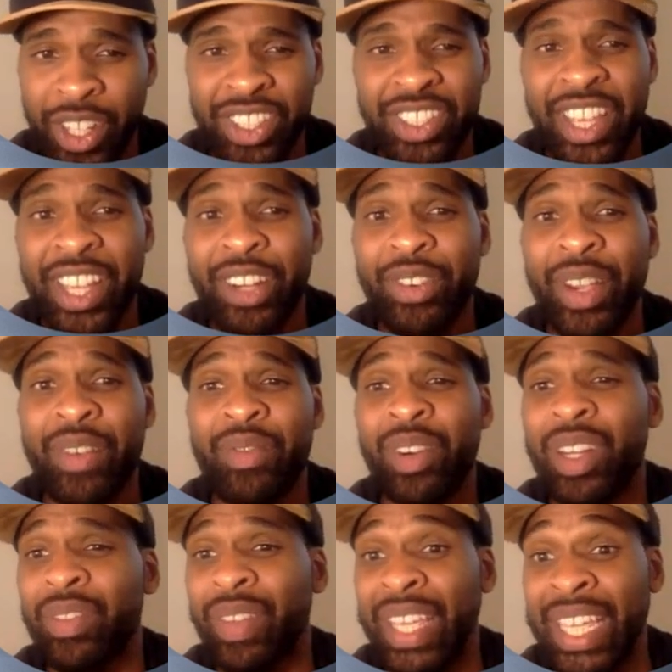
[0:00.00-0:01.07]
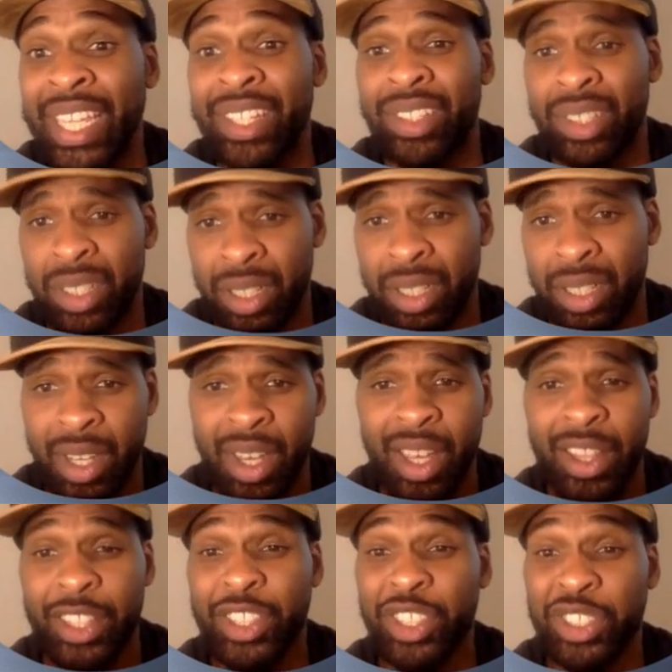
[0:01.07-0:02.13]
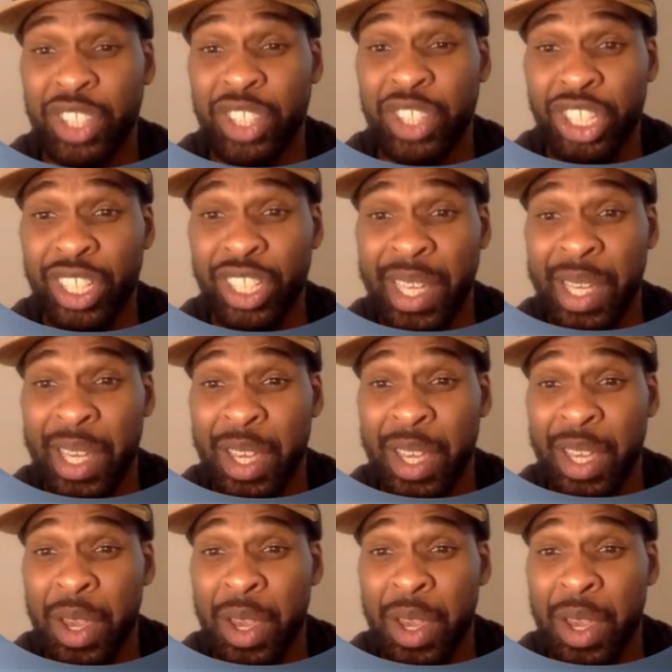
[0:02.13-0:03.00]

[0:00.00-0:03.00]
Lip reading: instead create one of each. This is essentially